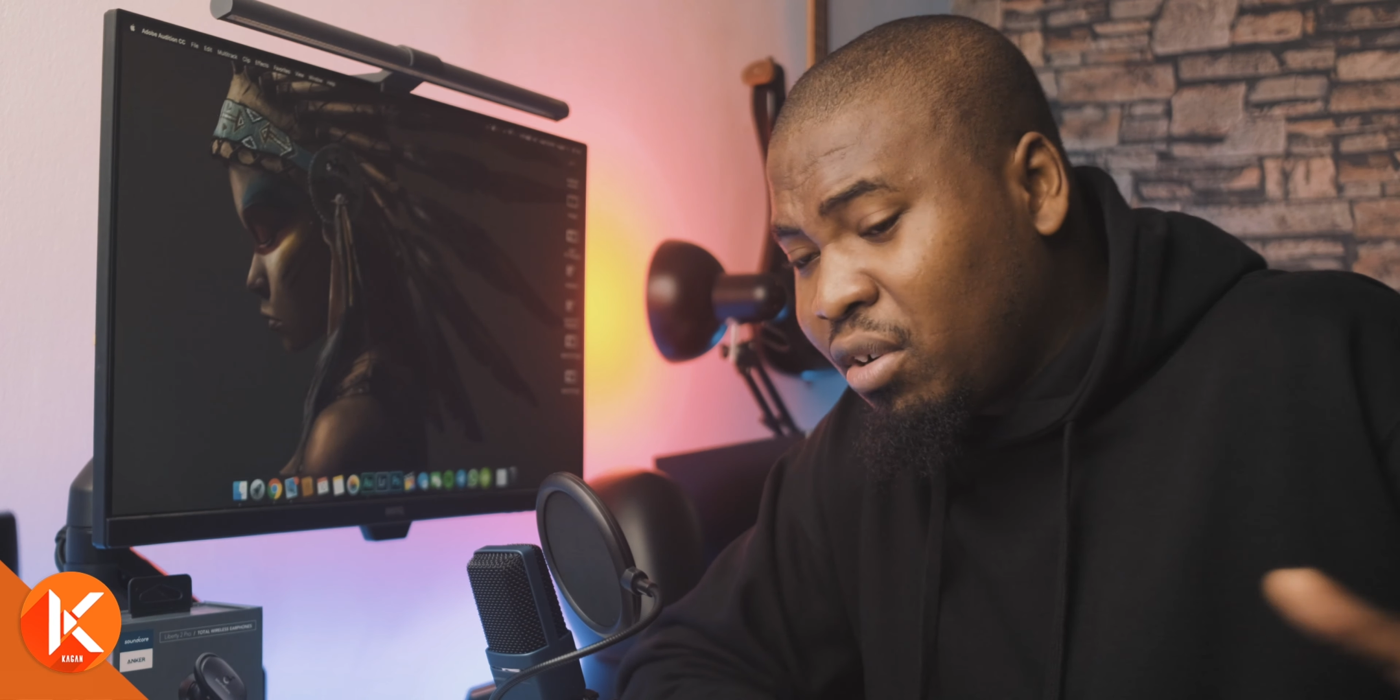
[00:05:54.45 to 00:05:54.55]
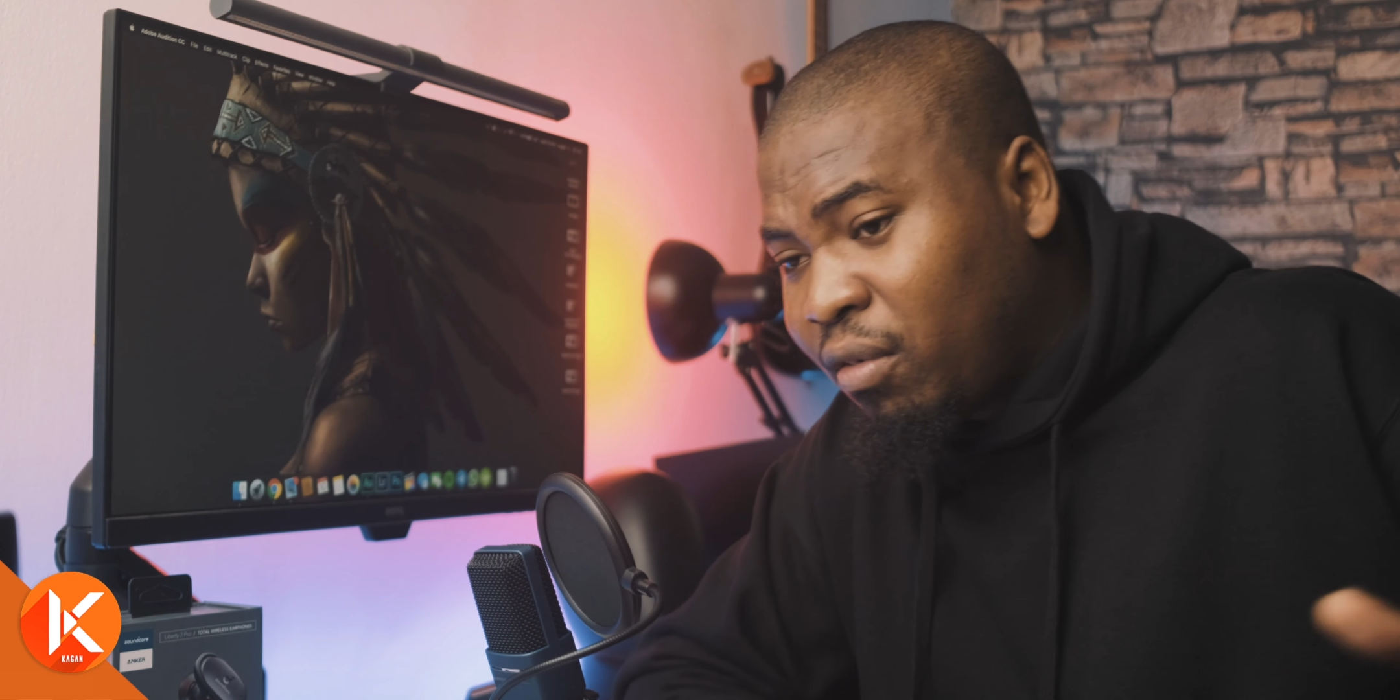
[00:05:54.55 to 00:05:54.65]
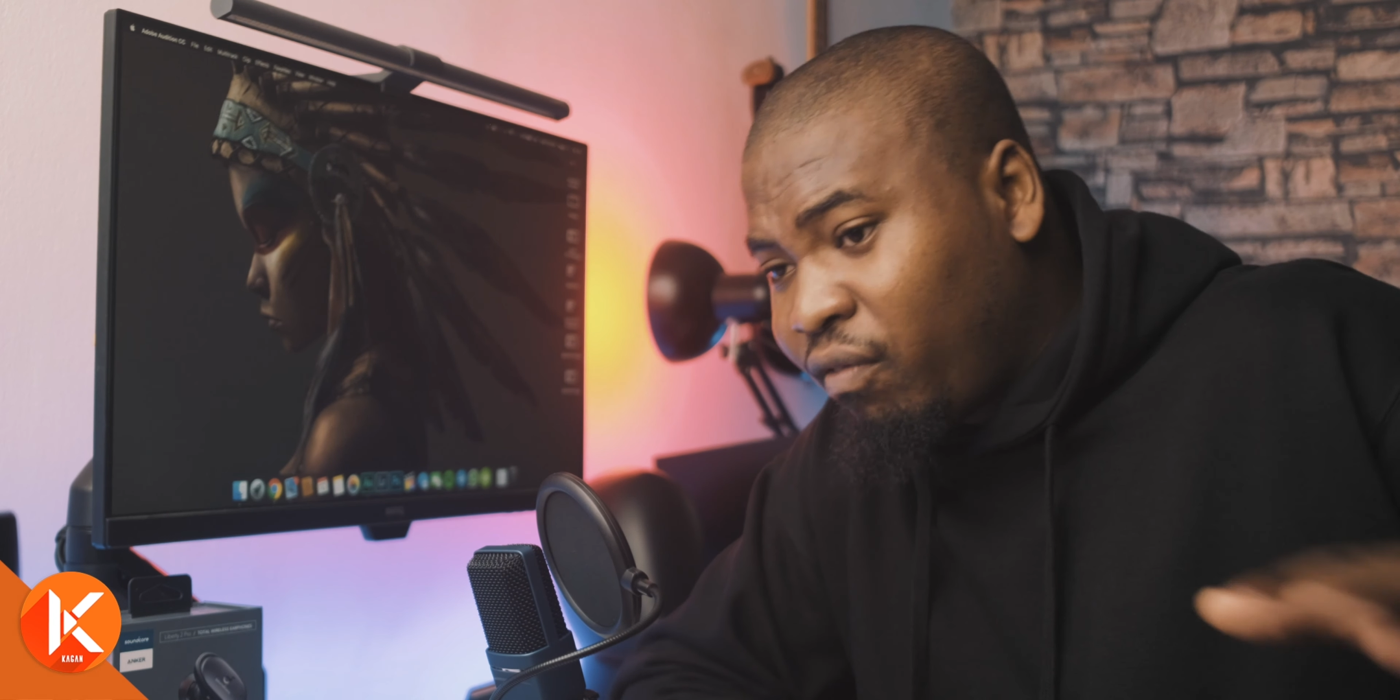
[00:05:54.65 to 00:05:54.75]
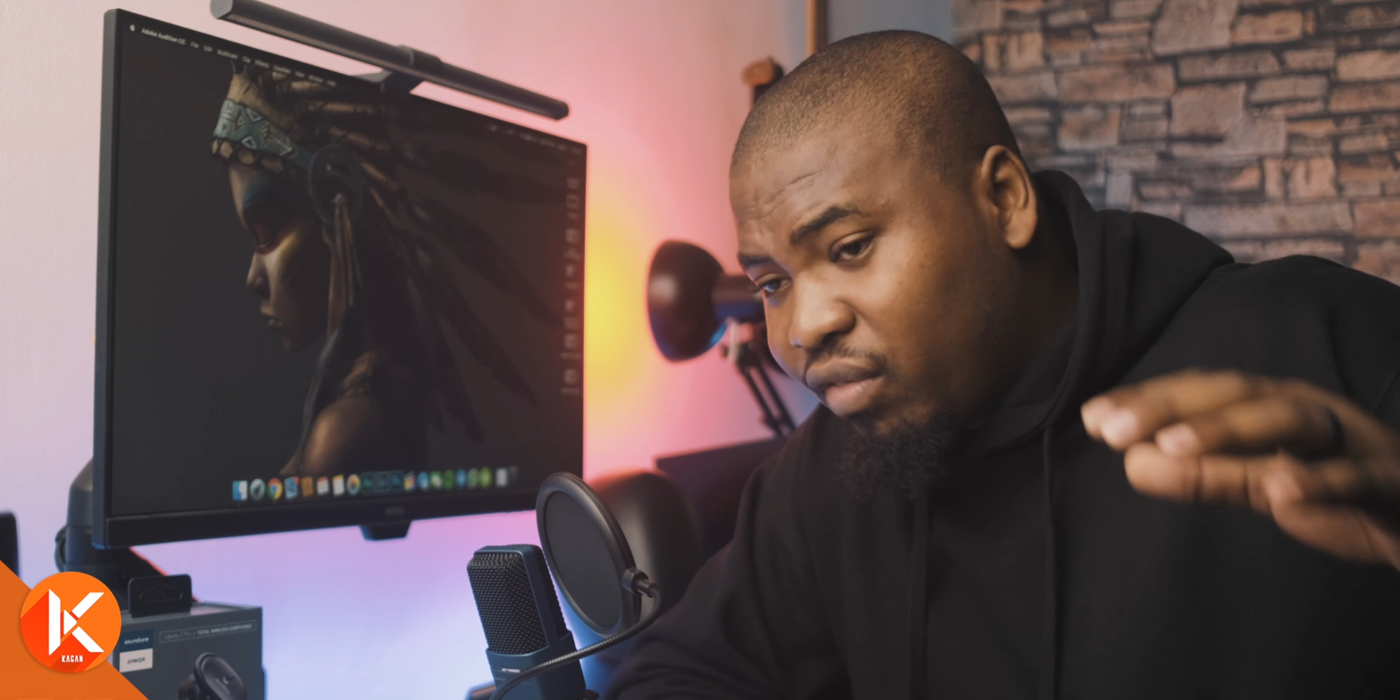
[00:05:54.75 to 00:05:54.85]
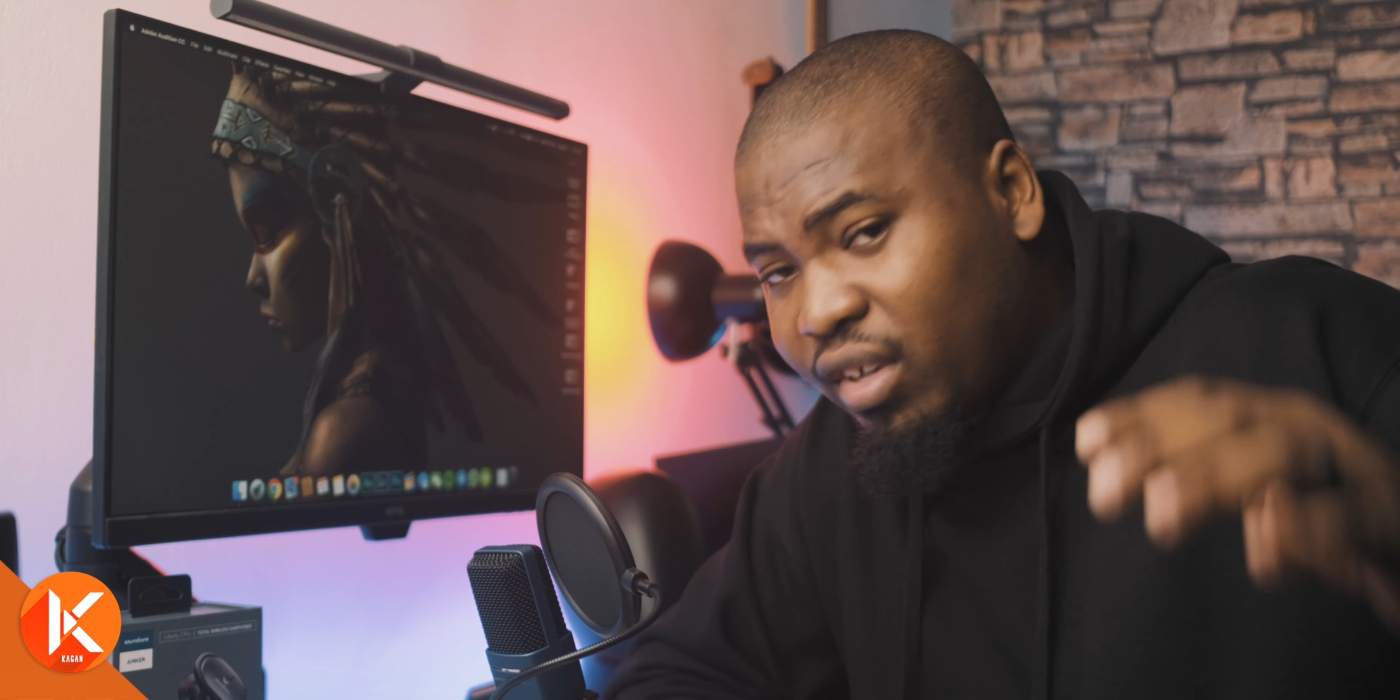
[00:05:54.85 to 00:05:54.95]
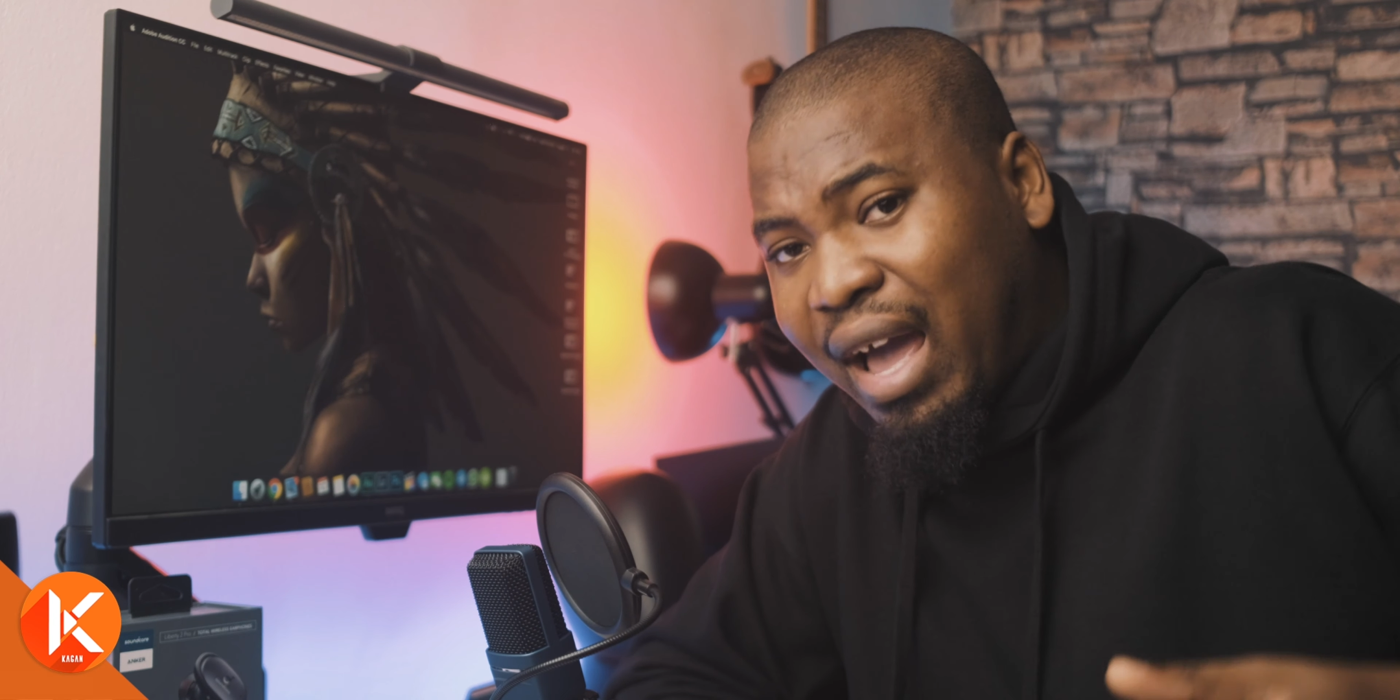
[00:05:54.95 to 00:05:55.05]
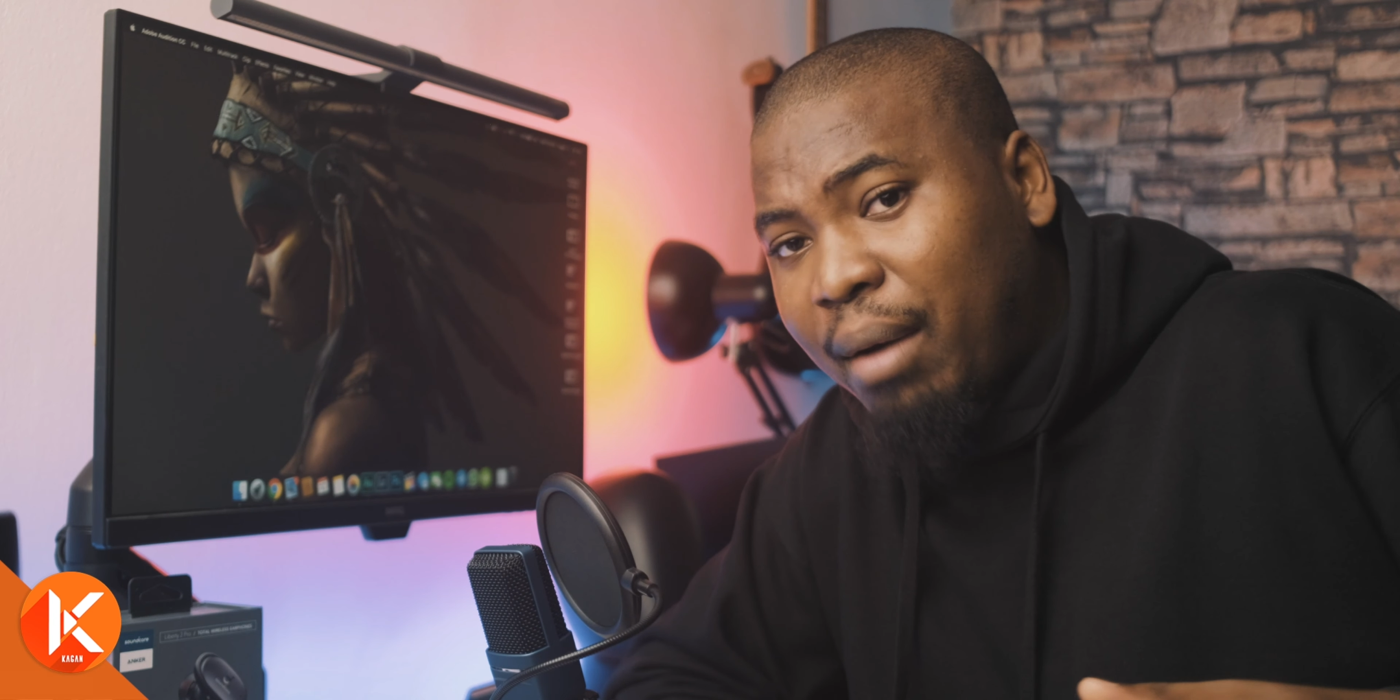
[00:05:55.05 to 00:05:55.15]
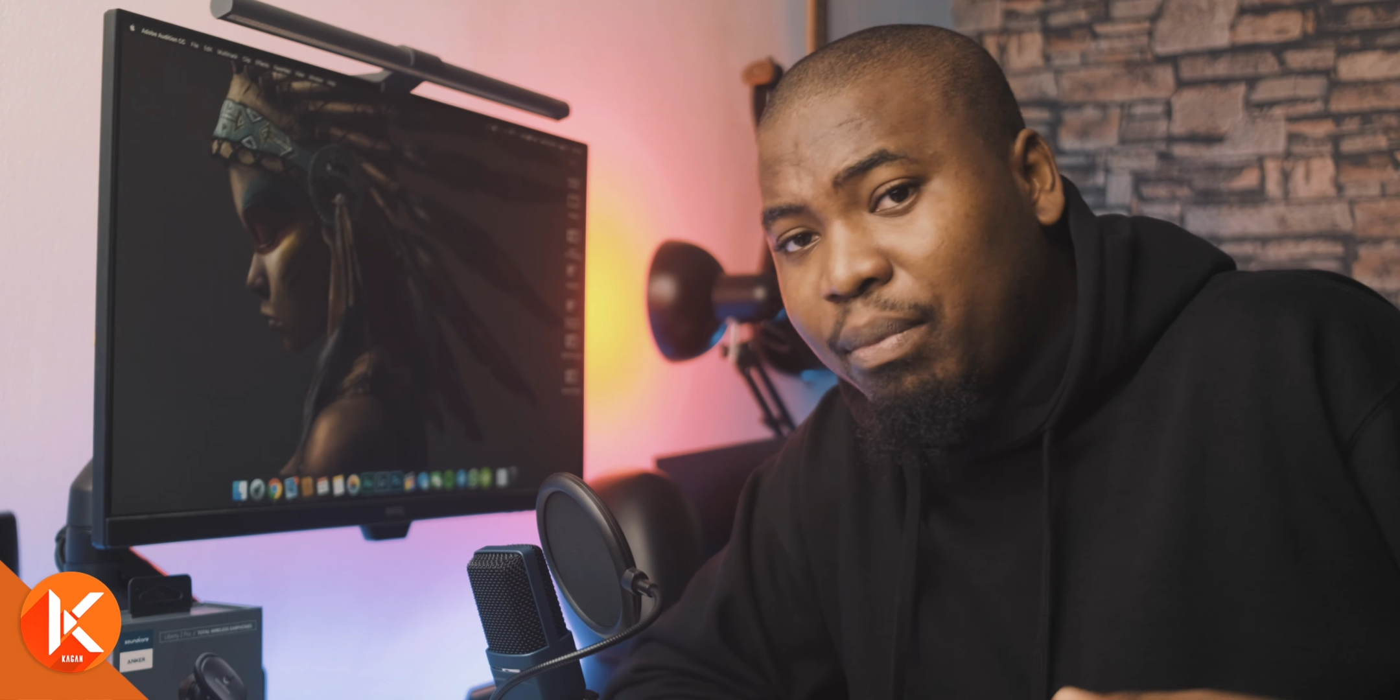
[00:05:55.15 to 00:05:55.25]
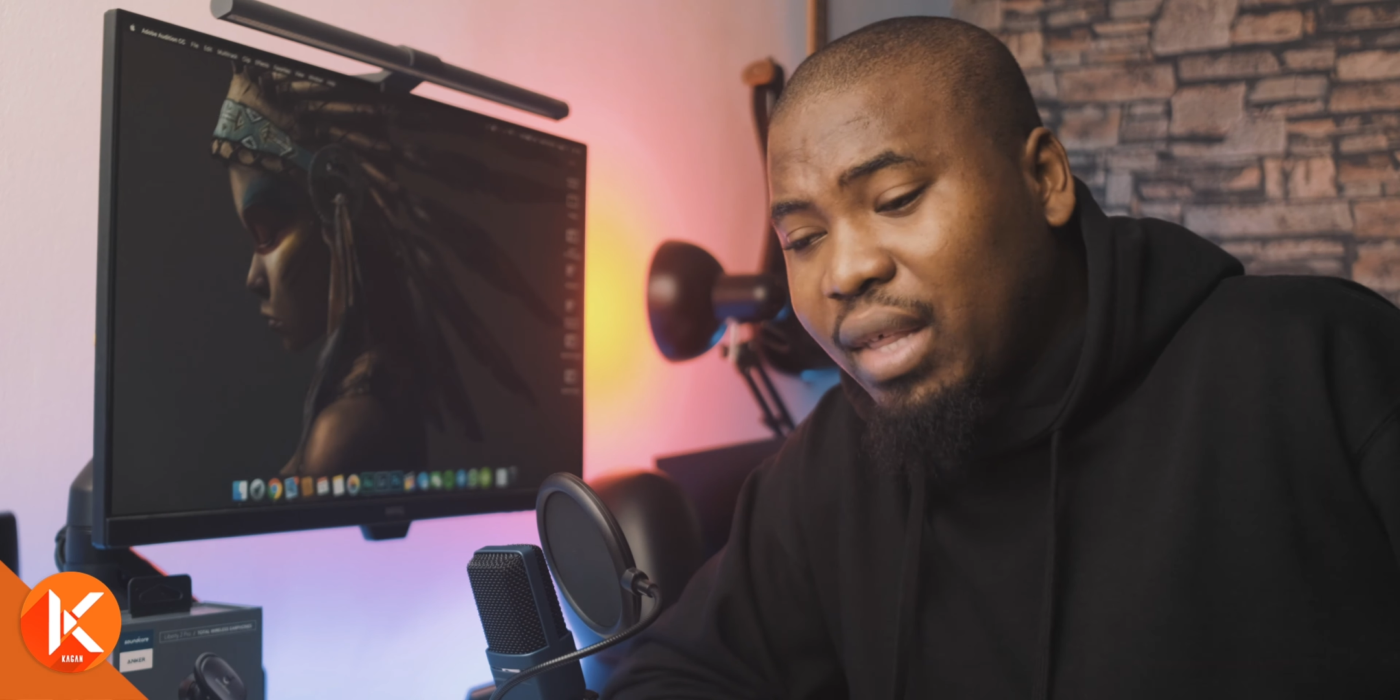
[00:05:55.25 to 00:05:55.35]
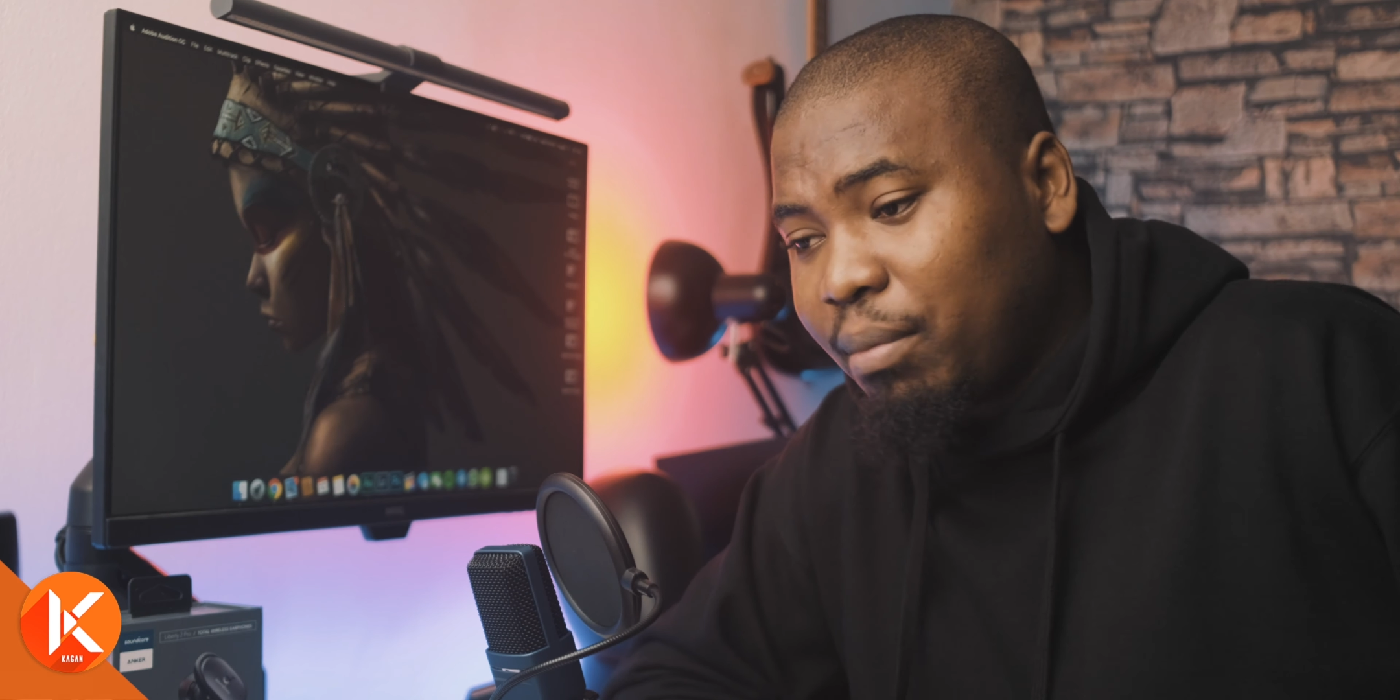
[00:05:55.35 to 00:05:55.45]
of the
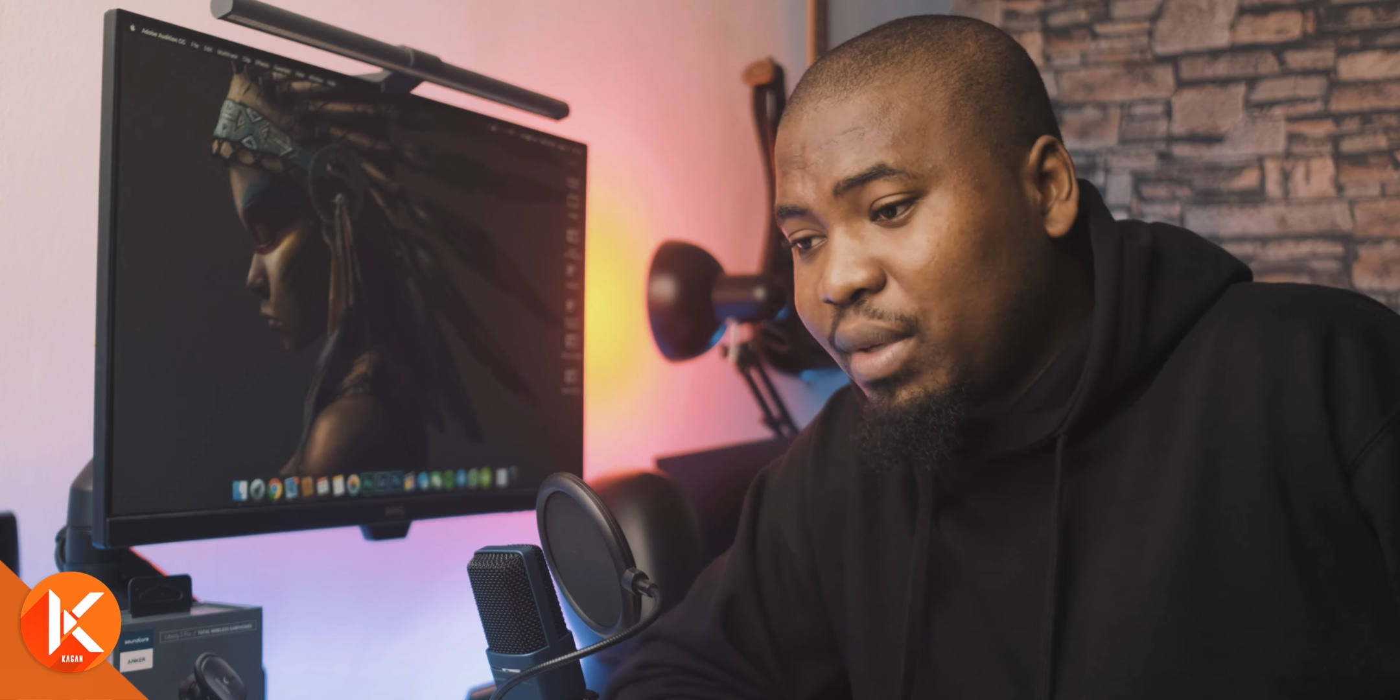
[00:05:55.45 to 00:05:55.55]
app that